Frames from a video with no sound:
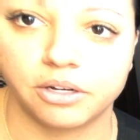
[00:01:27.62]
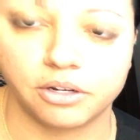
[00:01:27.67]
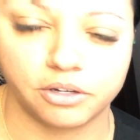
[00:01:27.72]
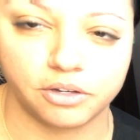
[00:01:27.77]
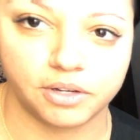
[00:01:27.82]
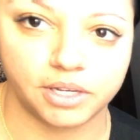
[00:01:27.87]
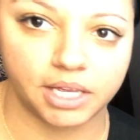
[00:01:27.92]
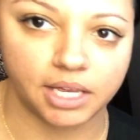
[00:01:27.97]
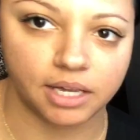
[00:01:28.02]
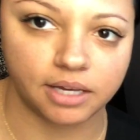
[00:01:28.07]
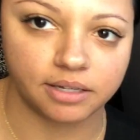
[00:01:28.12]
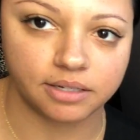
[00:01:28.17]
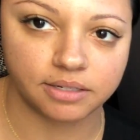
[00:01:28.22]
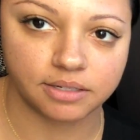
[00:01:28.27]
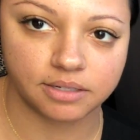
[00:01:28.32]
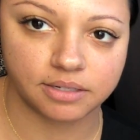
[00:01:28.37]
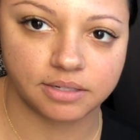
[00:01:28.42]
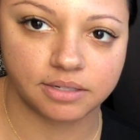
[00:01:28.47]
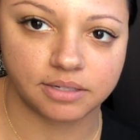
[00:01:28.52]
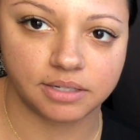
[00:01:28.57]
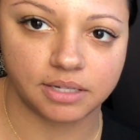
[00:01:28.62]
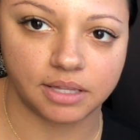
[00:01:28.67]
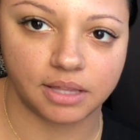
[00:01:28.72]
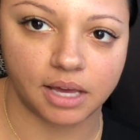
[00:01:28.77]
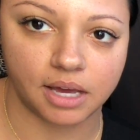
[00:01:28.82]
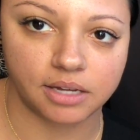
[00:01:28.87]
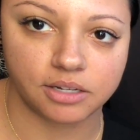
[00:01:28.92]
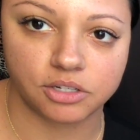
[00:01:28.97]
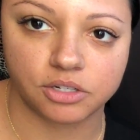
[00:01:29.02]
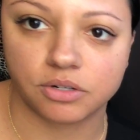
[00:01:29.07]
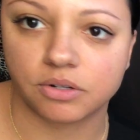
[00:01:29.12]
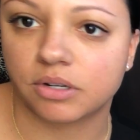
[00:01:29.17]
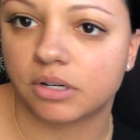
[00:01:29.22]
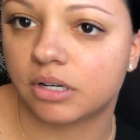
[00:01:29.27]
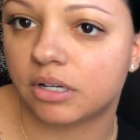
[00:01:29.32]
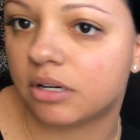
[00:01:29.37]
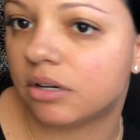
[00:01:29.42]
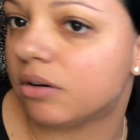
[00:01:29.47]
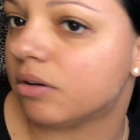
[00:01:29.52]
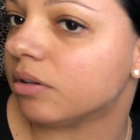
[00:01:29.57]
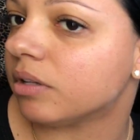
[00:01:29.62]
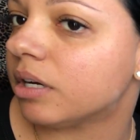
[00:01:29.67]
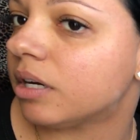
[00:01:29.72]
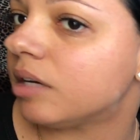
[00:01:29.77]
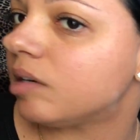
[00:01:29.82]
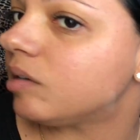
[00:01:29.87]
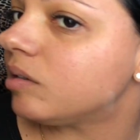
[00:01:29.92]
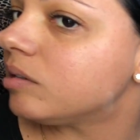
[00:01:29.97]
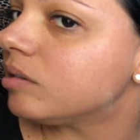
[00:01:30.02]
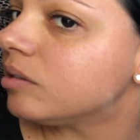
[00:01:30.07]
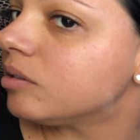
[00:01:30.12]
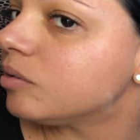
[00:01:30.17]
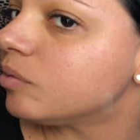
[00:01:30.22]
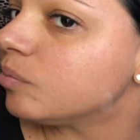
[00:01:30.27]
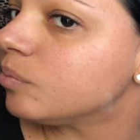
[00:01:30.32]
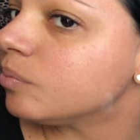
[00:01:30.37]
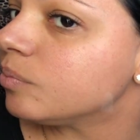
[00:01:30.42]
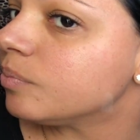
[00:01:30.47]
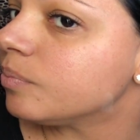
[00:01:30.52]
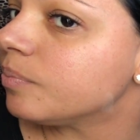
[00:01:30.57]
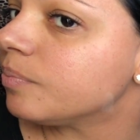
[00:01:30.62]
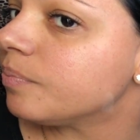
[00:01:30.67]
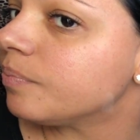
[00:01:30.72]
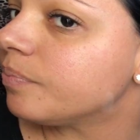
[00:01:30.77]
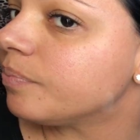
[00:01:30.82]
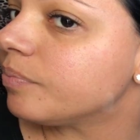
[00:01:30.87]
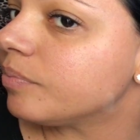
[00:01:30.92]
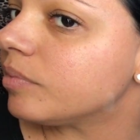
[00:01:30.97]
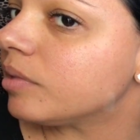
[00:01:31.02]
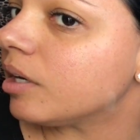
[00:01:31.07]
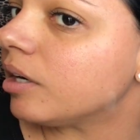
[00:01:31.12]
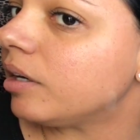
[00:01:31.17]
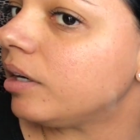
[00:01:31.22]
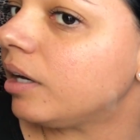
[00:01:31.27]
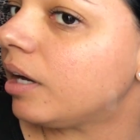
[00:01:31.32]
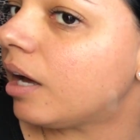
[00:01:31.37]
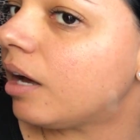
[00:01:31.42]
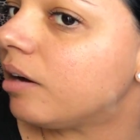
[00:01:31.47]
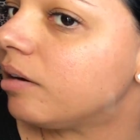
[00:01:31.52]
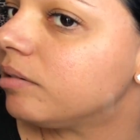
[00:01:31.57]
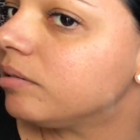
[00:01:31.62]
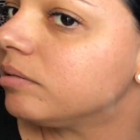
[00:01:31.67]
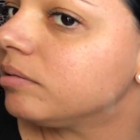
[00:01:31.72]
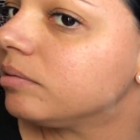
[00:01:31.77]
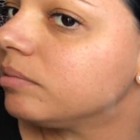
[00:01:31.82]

know you can't see that too good. Hold on. There you go.